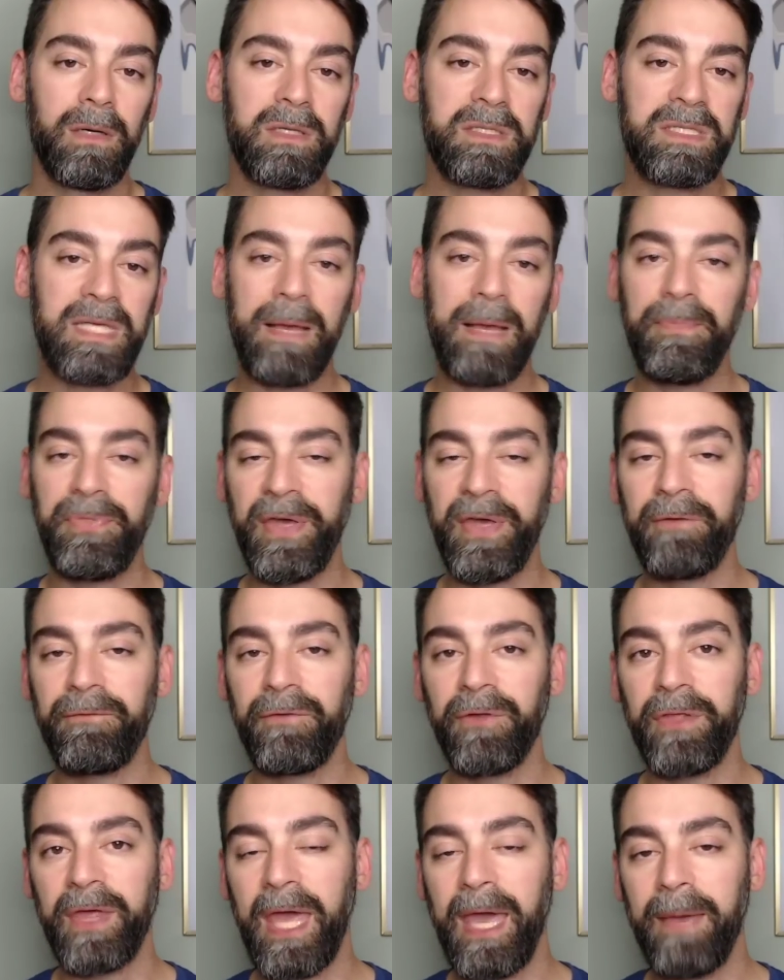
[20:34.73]
Same thing
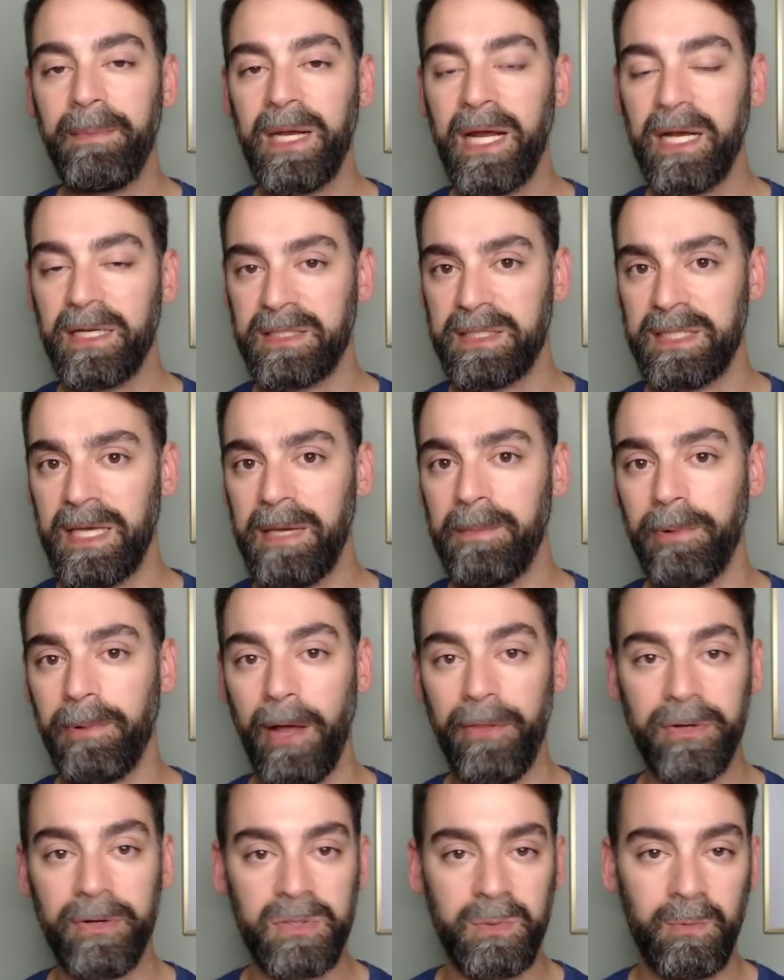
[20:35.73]
for the Kamenetsky
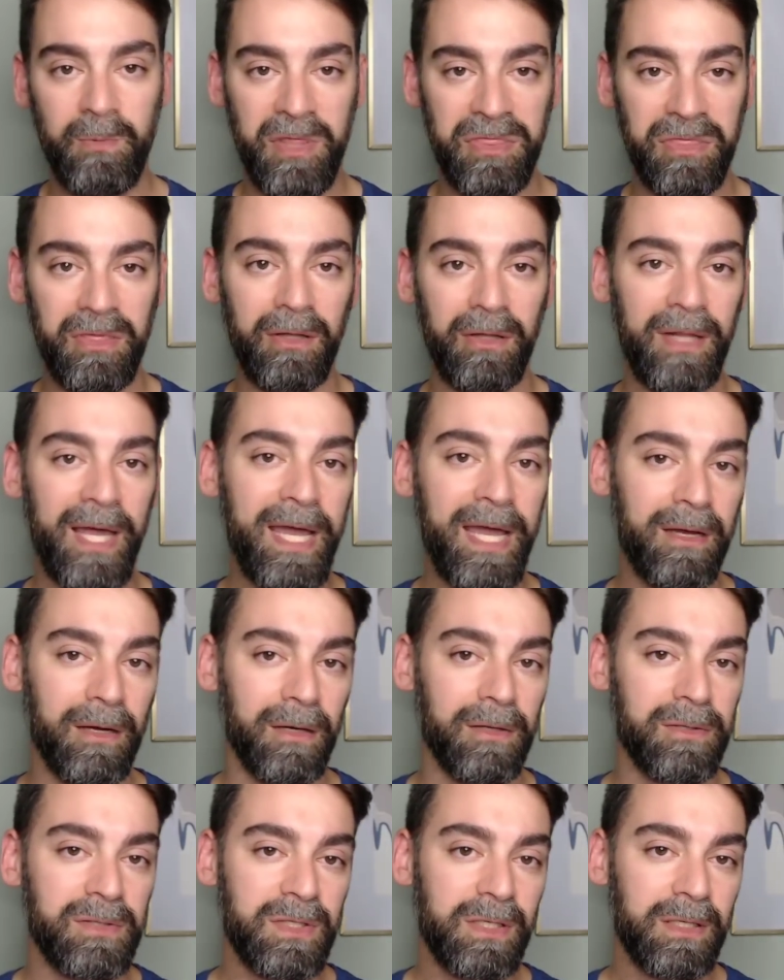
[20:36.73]
brothers with the
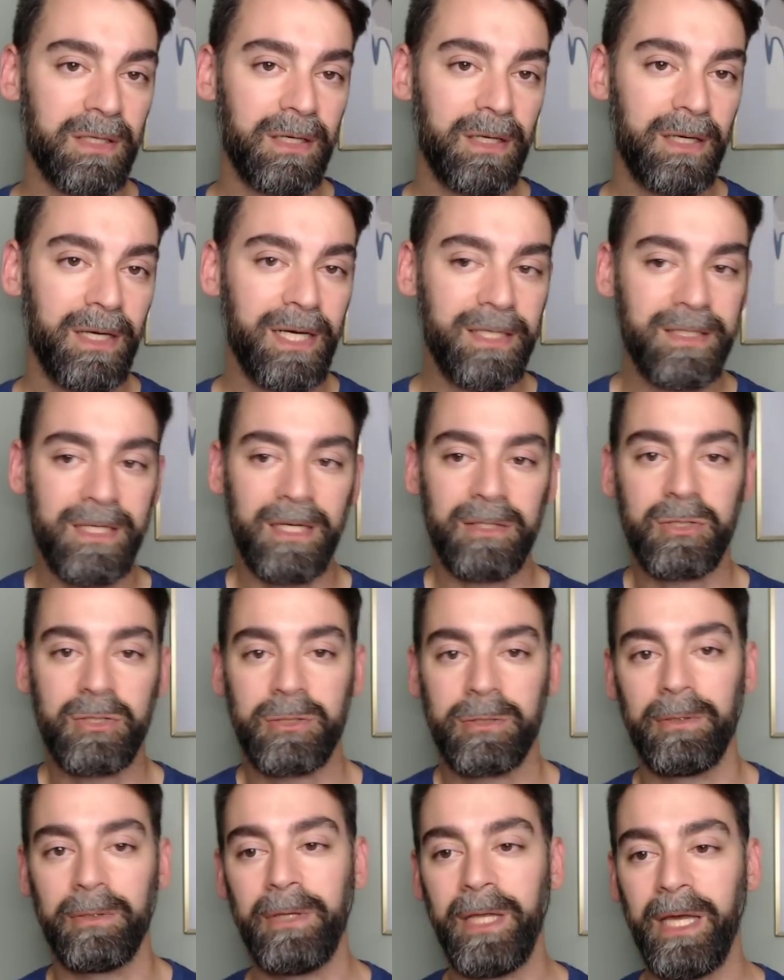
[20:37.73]
Lakers. Is there
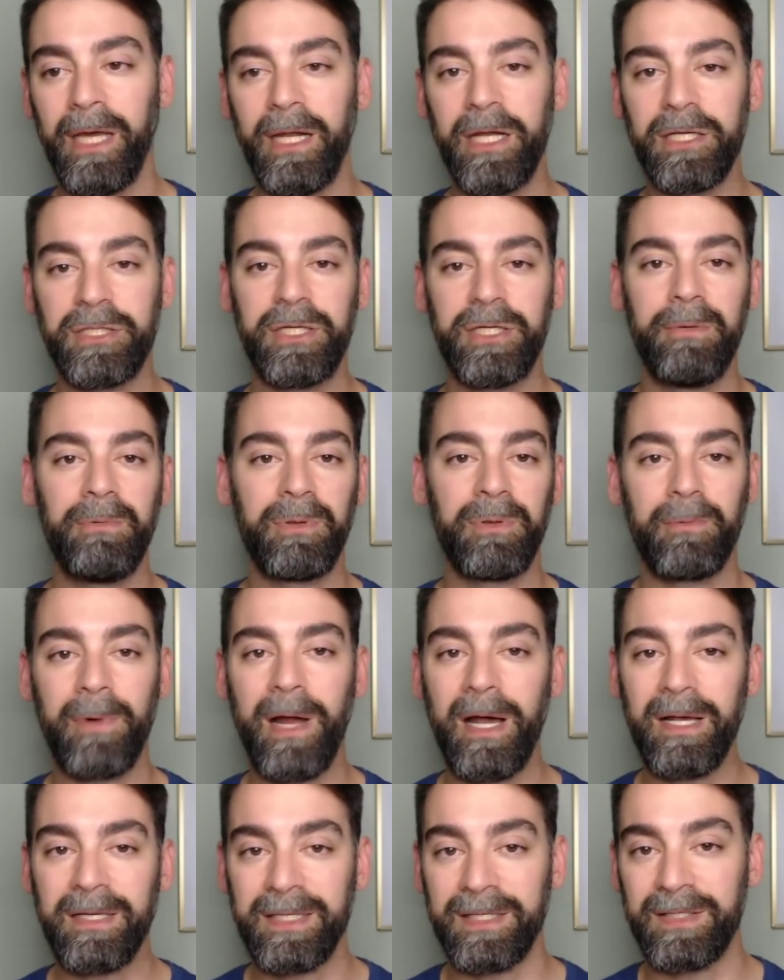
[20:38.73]
truly an issue with
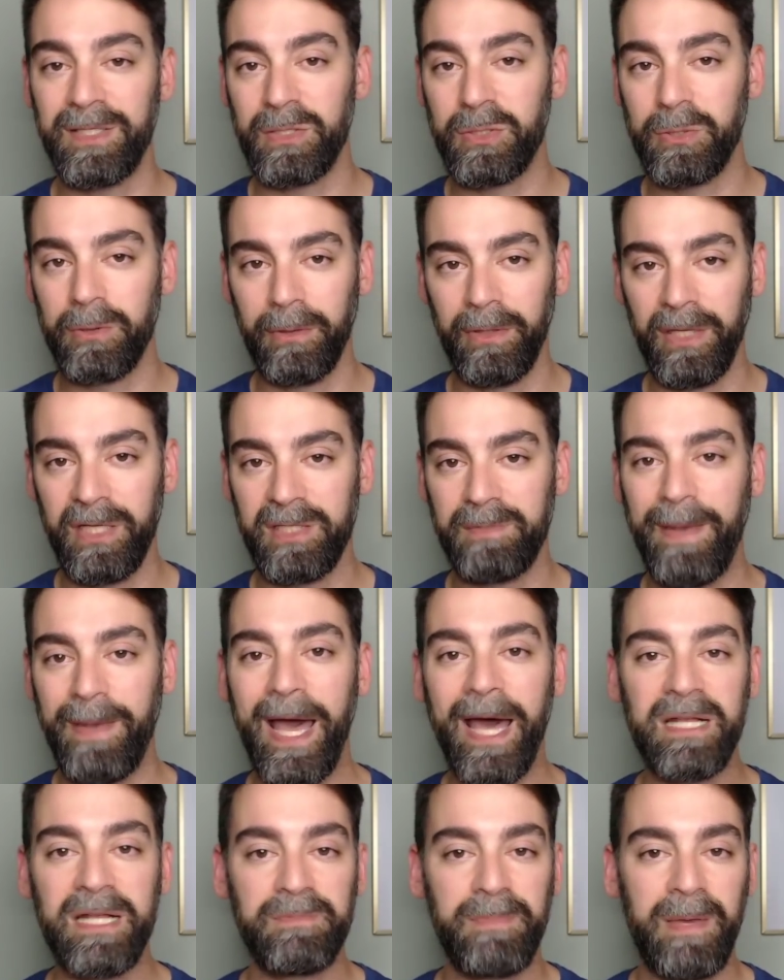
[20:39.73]
Russ? Is it truly as
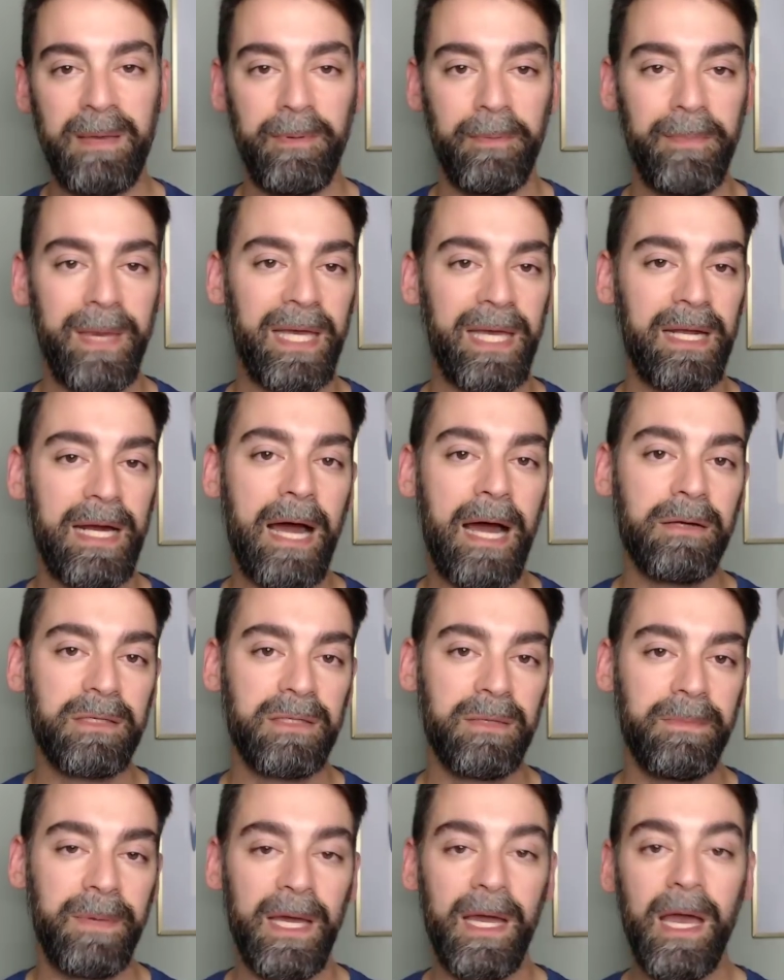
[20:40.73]
bad as people make it out
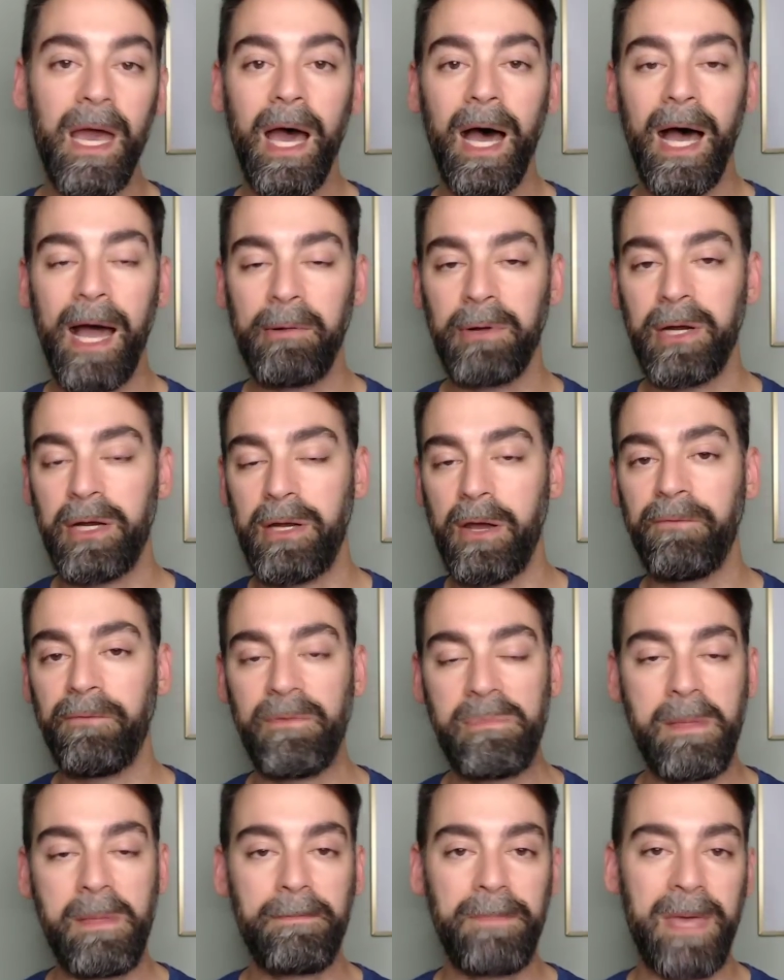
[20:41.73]
to be? I want to know
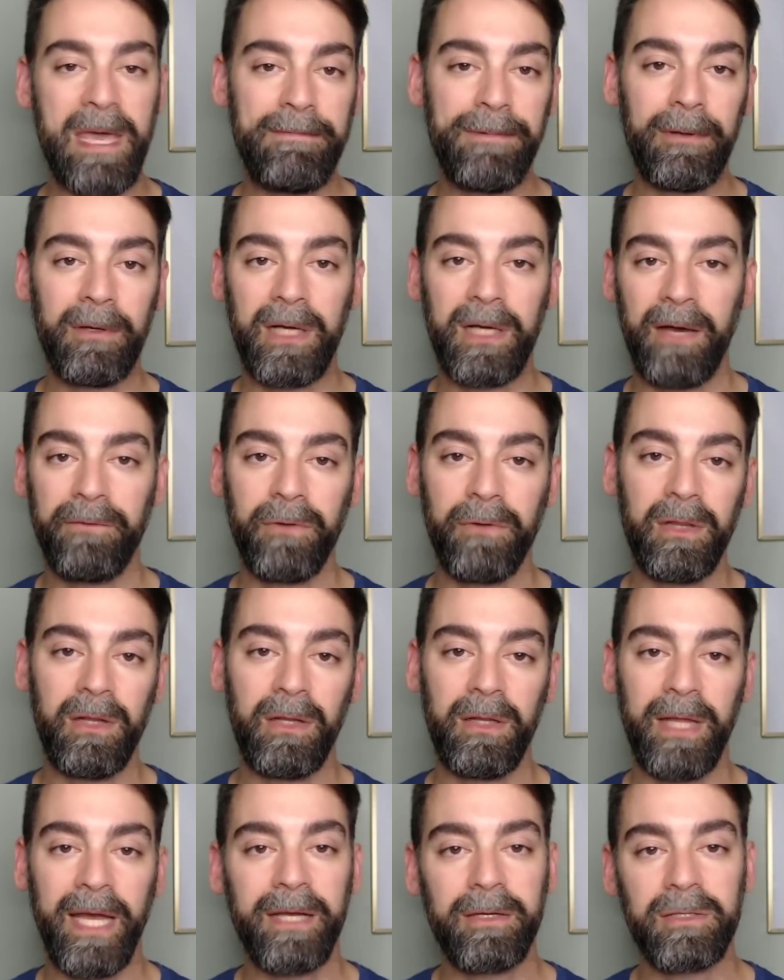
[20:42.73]
from the people covering the
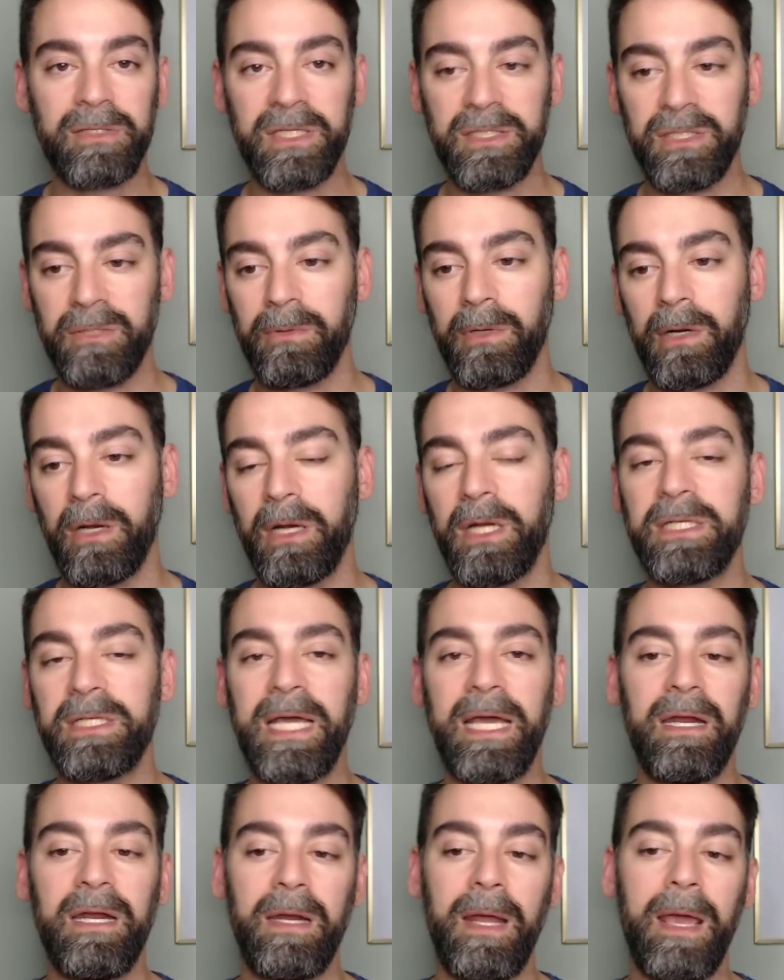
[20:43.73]
Lakers that do it on a
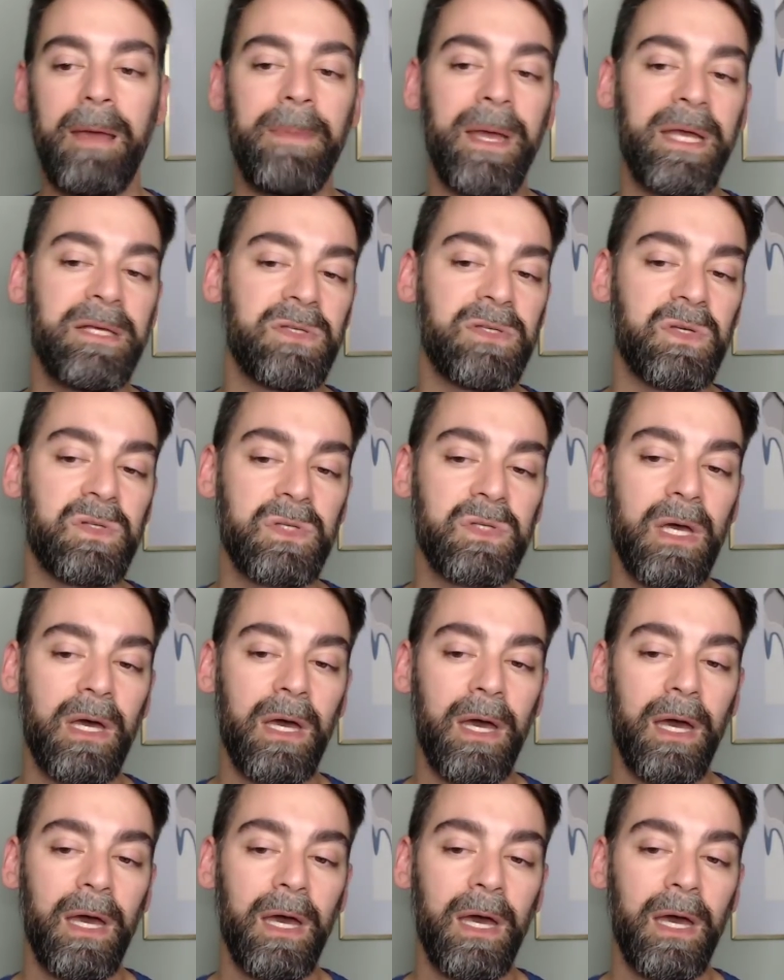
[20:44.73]
day-to-day basis.